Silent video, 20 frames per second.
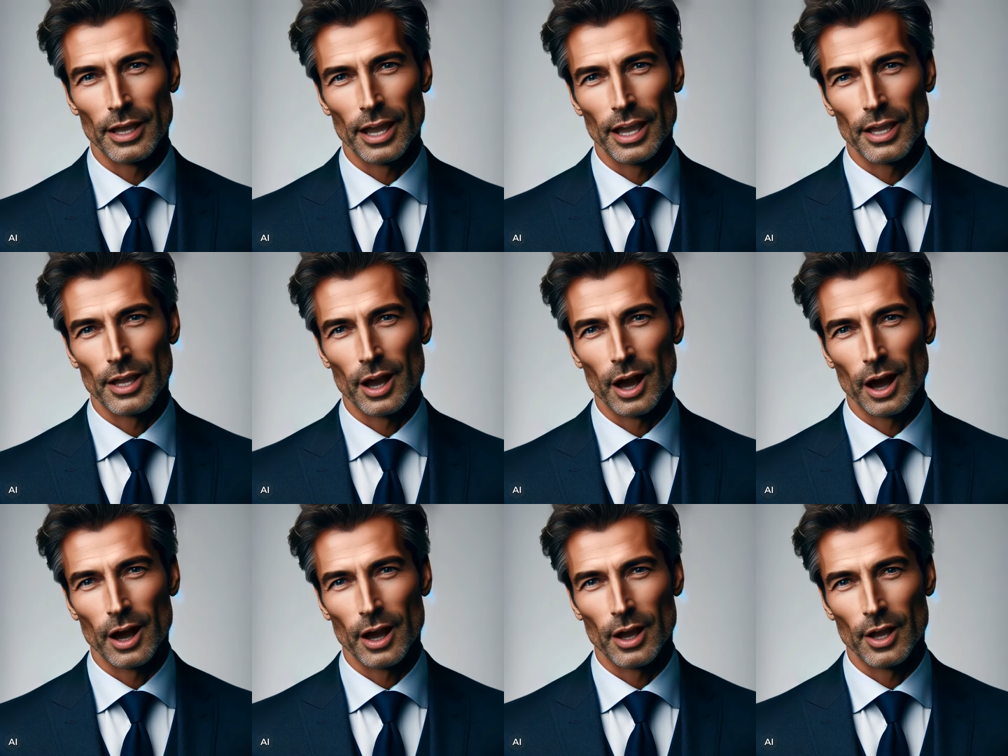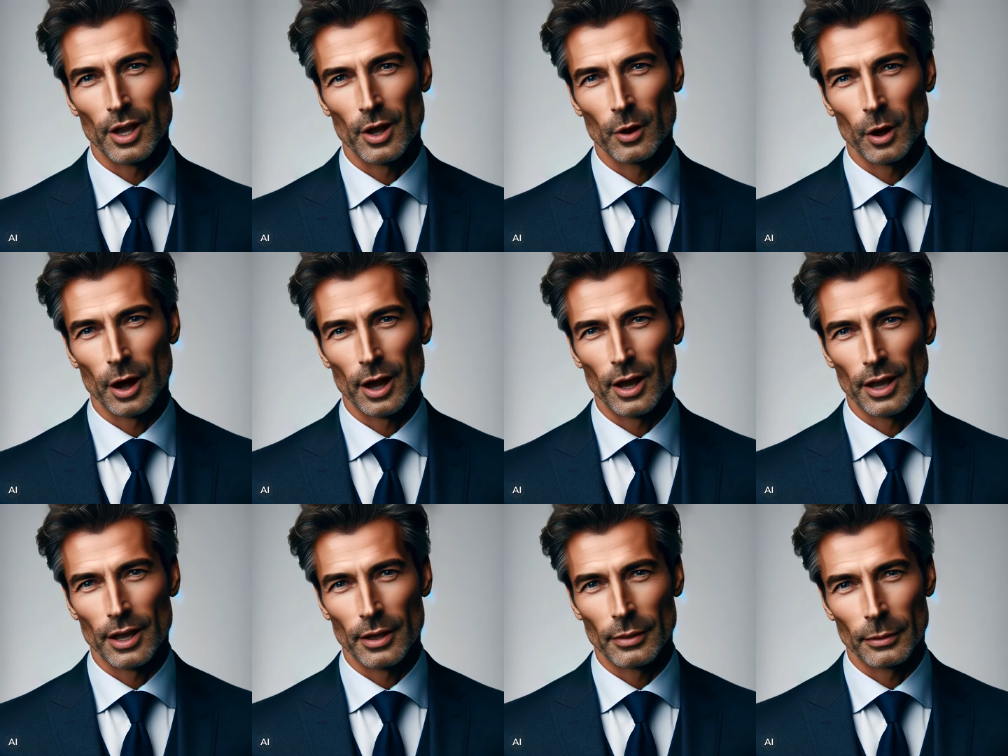TikTok,
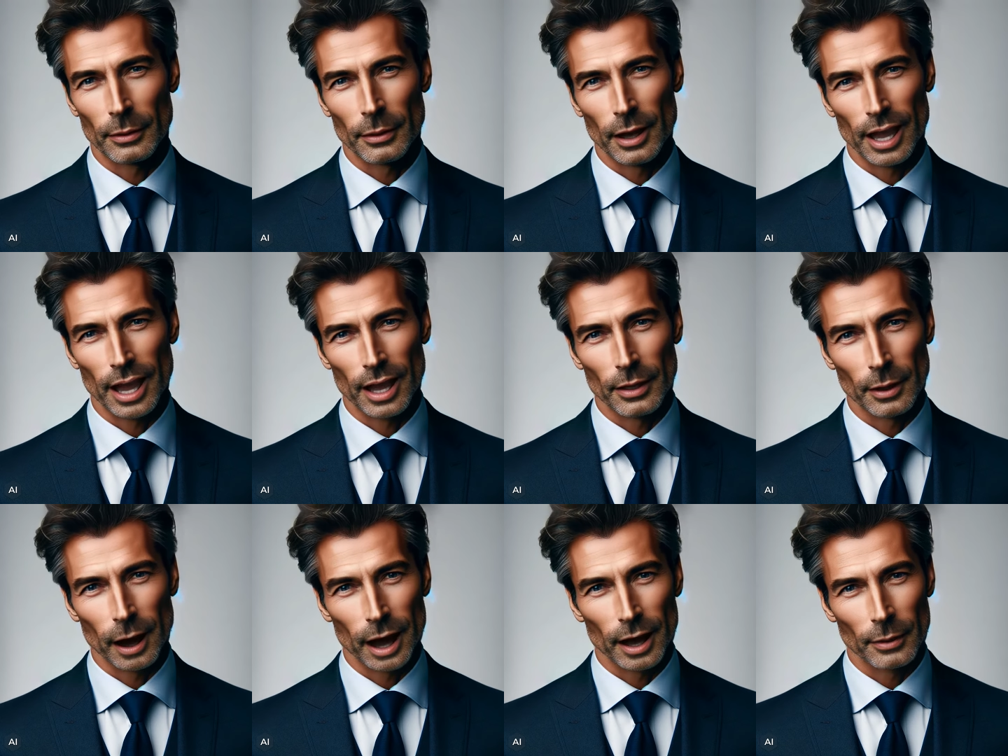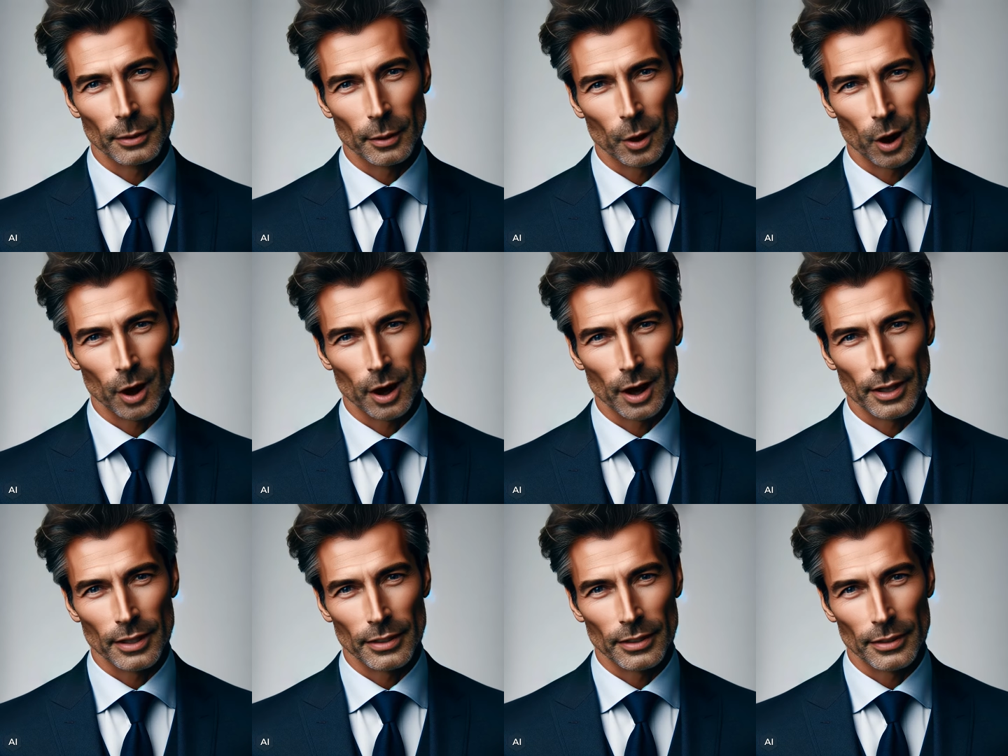Twitter, Medium, and
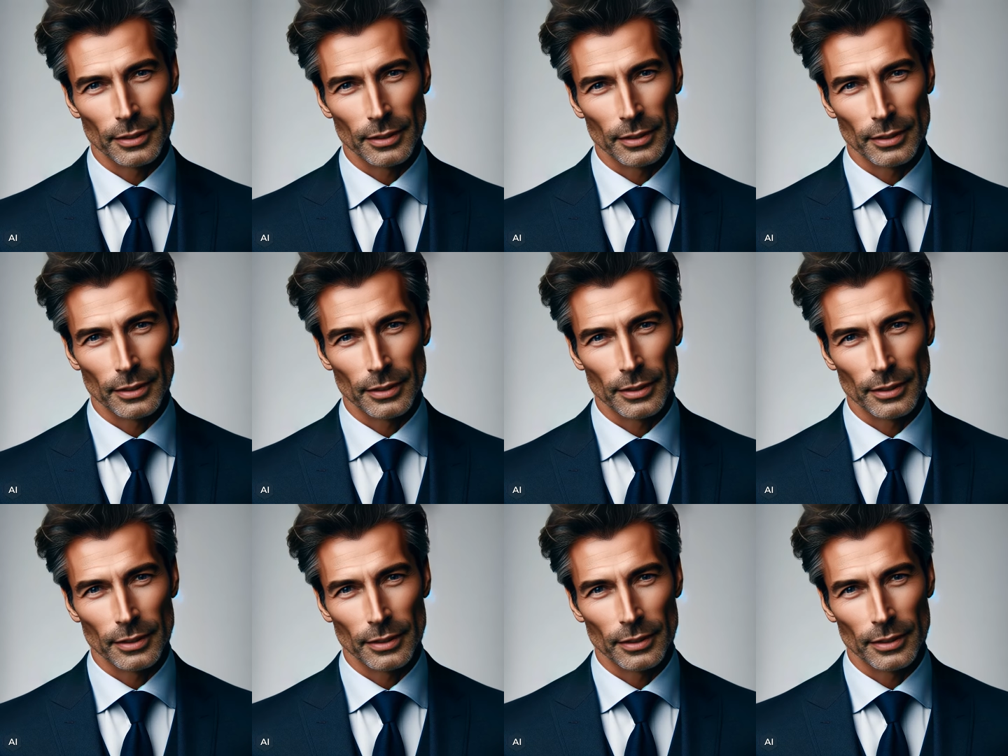more.